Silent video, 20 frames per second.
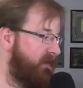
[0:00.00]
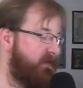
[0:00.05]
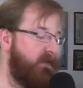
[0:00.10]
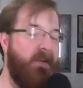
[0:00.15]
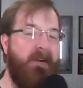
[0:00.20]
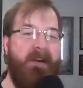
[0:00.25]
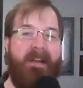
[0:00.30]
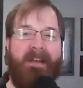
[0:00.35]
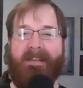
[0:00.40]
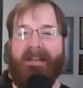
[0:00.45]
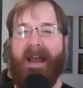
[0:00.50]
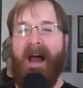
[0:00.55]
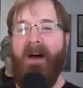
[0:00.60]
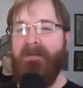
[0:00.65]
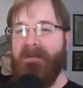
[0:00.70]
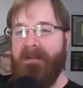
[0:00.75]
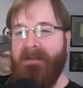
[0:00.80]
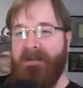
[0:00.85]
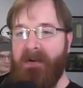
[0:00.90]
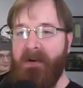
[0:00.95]
That's thirty
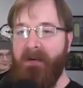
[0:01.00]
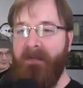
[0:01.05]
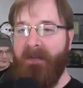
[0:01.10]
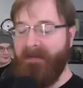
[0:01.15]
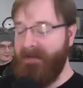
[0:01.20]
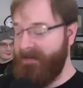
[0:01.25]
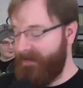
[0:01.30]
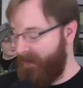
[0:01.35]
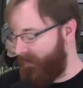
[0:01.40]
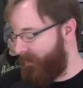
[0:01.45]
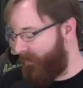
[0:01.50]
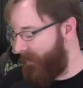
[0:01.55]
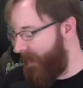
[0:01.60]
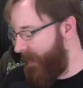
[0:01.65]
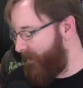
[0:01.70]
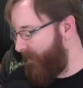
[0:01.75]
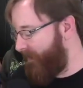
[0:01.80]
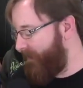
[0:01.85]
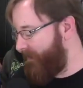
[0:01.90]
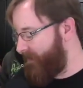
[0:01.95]
thousand trophies. That's a
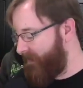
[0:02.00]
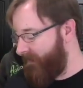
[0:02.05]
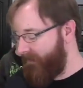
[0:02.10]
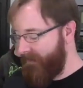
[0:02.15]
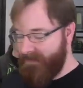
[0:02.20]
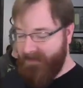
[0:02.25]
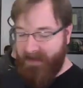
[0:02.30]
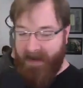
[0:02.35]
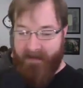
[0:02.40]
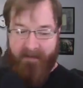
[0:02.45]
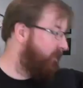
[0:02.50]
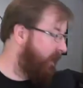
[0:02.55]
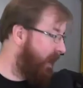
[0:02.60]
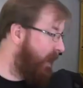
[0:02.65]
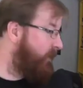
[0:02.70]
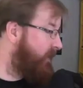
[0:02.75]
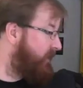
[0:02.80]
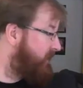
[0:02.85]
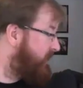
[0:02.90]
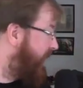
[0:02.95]
crapload of trophies, That's Jeff. It?
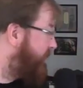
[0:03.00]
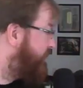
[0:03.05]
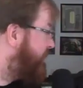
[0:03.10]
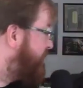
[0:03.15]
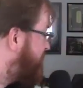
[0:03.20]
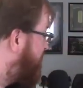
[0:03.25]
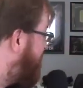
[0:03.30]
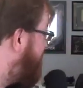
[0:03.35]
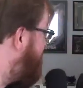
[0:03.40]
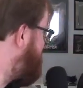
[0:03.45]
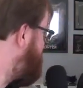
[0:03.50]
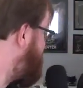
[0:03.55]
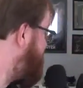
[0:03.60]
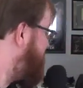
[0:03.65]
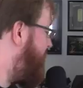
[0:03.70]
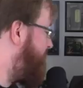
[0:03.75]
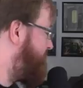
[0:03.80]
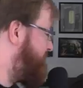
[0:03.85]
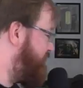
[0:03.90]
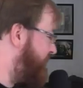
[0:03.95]
How many how many trophies do
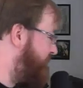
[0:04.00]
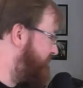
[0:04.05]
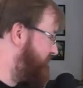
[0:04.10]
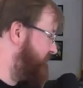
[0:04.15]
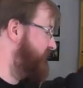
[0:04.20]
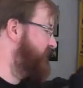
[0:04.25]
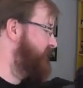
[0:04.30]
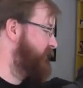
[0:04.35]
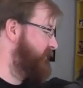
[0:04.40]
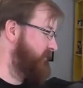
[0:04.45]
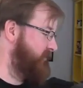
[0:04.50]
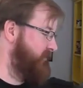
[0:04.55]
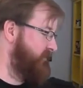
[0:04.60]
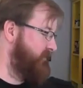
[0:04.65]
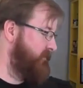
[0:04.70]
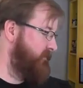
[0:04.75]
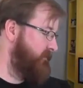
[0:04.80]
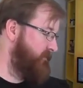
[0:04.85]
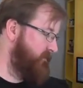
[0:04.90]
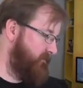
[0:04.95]
you have, Jeff?
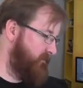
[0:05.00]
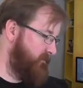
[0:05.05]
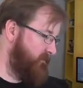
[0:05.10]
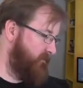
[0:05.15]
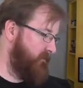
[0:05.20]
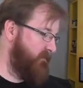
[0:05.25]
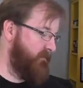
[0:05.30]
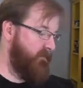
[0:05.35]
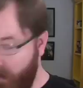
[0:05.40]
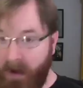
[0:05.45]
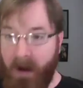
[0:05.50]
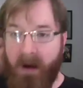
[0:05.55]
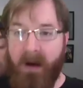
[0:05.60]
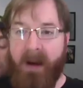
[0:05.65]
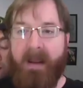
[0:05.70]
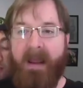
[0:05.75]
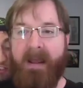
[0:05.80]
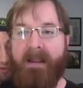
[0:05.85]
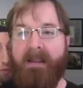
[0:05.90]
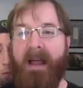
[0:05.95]
Four. All
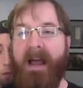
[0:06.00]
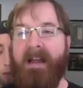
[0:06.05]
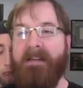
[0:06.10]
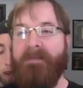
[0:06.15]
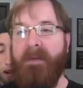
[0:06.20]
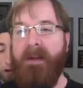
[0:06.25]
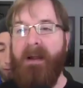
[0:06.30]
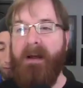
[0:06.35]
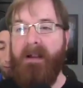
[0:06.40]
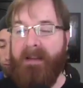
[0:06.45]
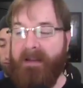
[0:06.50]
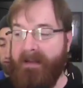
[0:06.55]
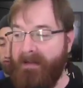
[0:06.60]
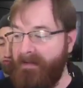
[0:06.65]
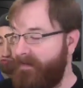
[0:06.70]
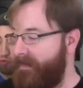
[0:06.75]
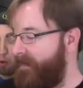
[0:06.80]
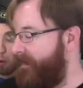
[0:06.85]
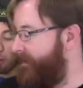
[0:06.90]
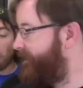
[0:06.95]
right, and last but not
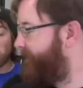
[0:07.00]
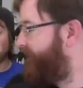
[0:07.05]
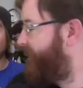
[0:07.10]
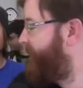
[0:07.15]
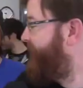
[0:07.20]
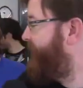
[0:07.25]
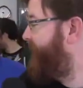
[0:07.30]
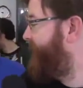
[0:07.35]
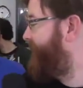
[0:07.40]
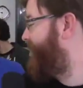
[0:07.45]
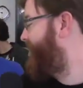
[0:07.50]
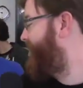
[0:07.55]
least, what are you eating